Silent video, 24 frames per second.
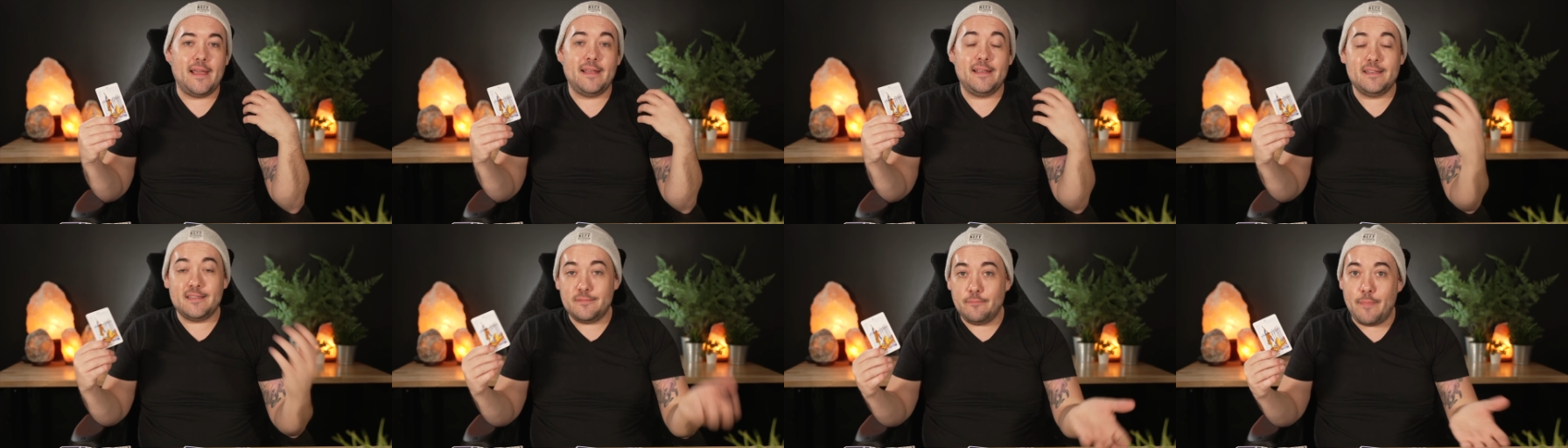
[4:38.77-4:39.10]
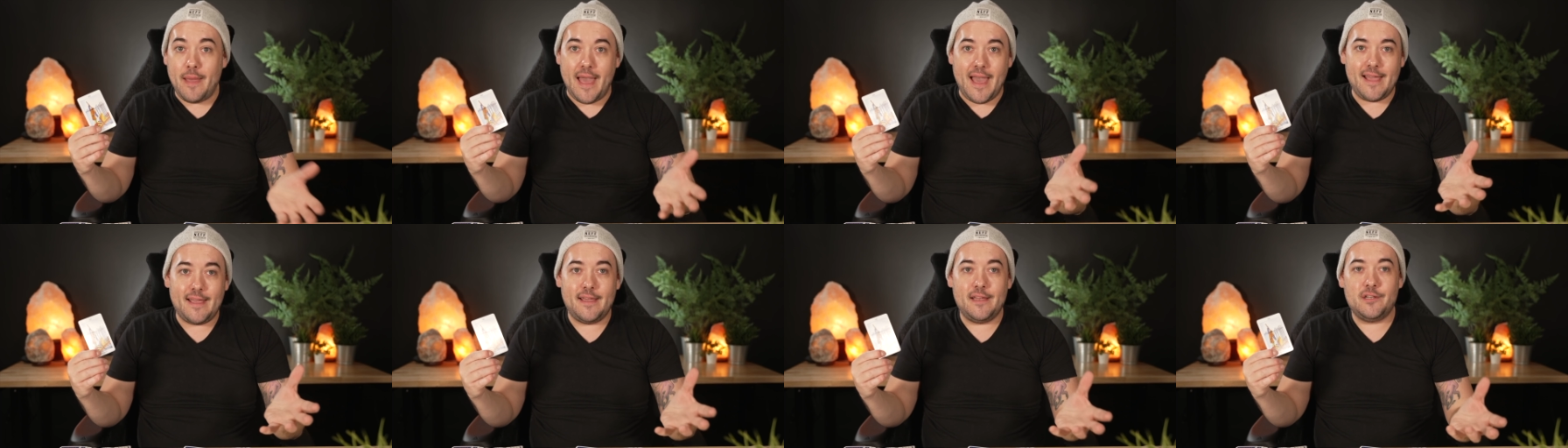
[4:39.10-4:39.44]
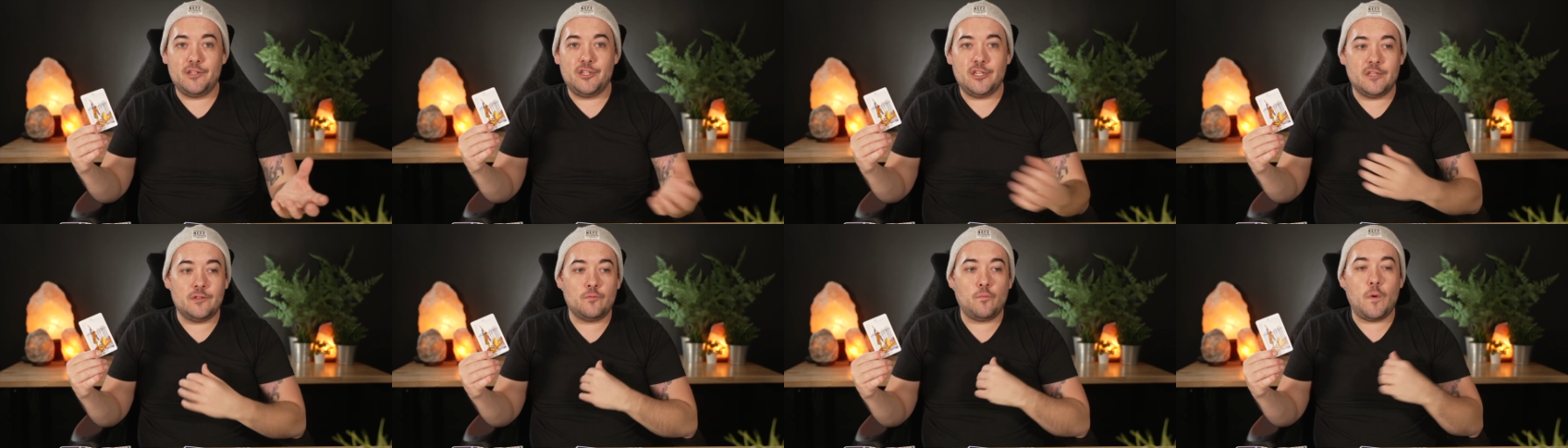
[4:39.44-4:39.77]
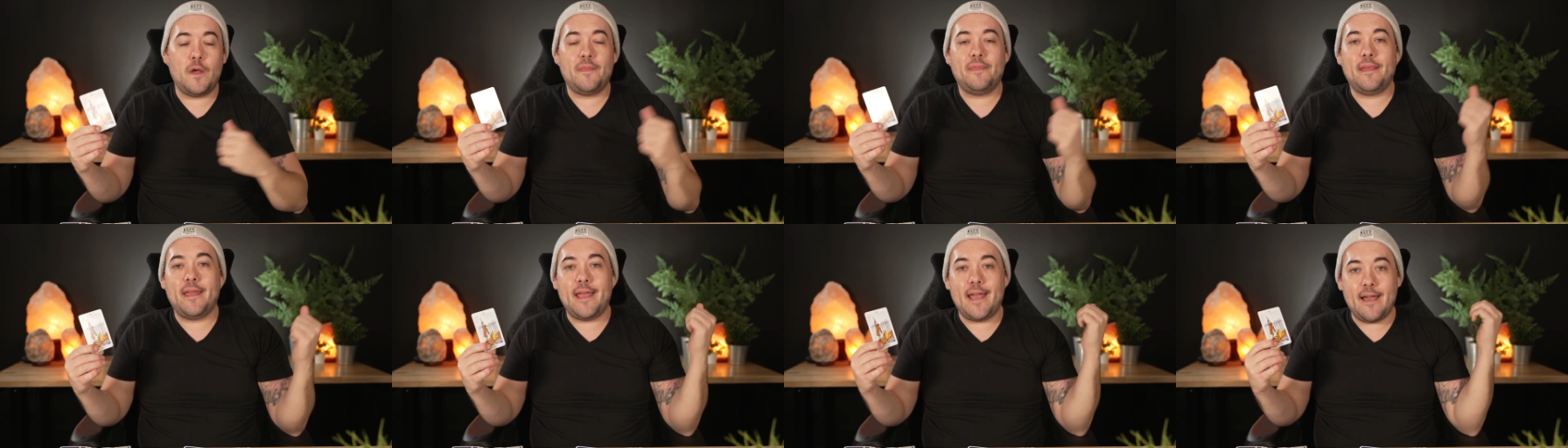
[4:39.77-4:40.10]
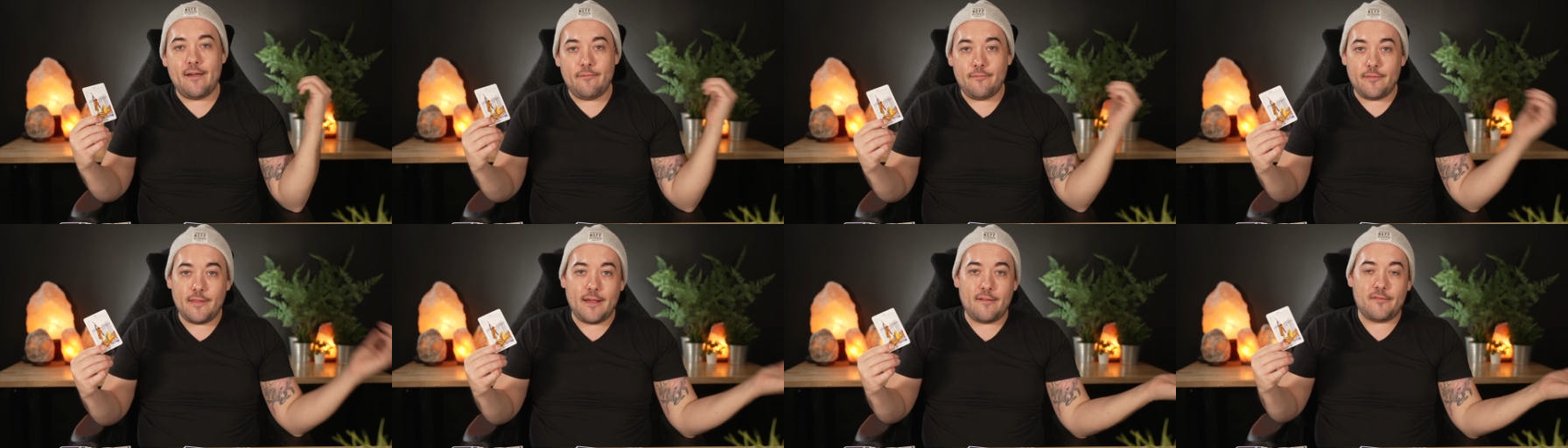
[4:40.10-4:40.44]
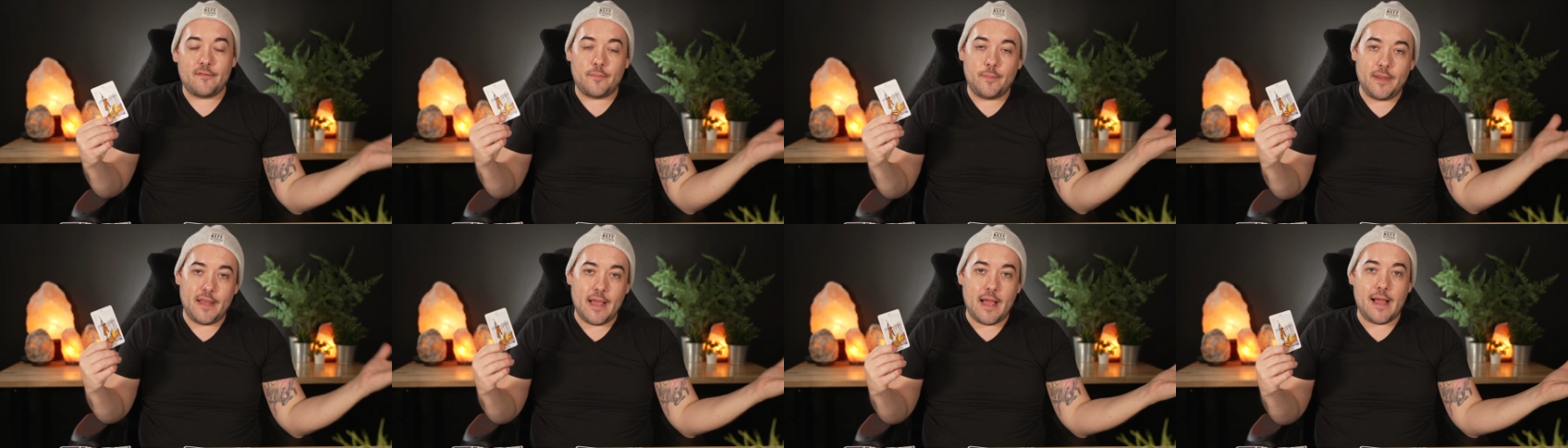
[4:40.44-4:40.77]
is baggage is what they have
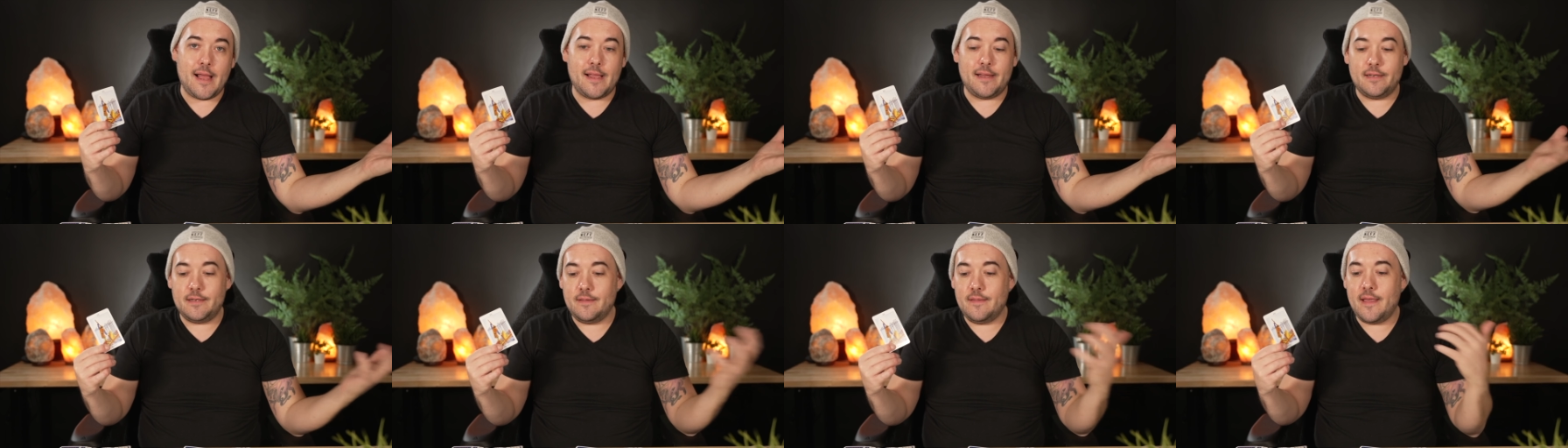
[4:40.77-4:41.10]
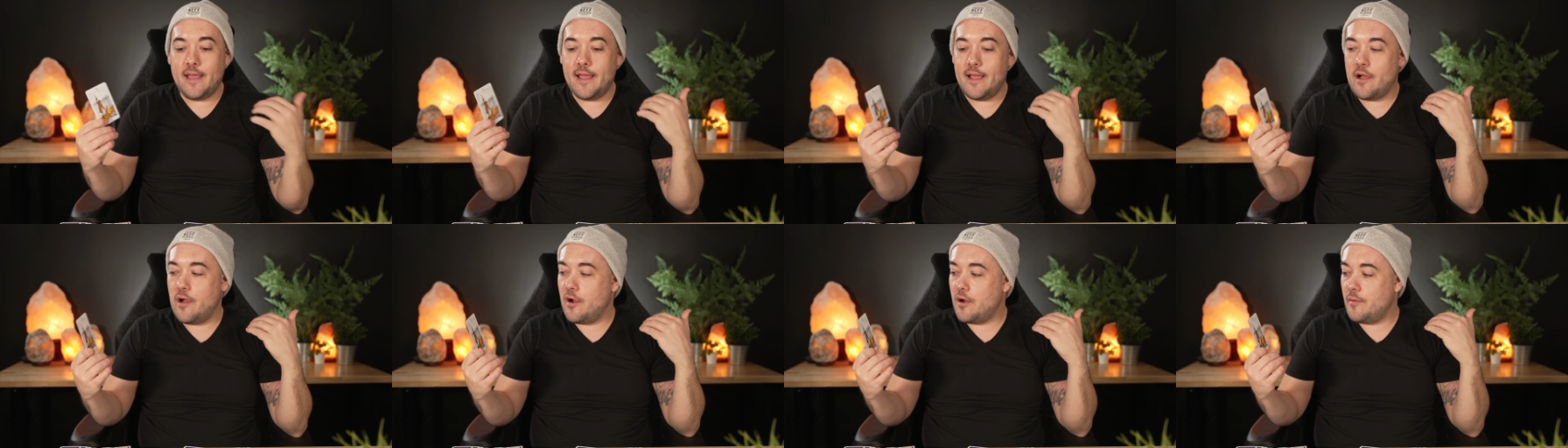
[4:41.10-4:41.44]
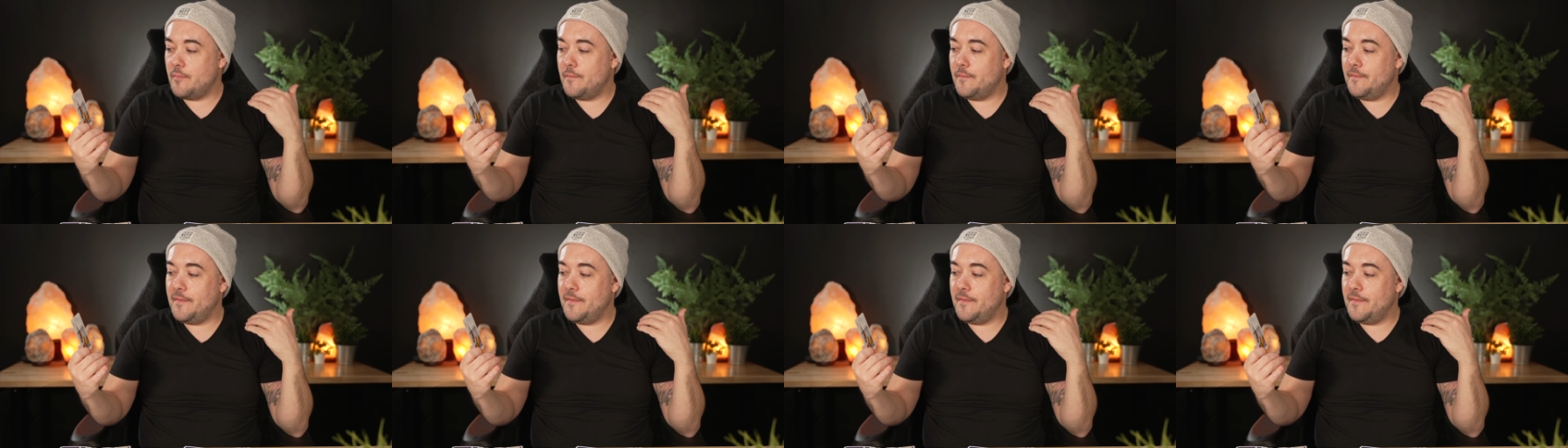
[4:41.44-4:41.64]
left behind they are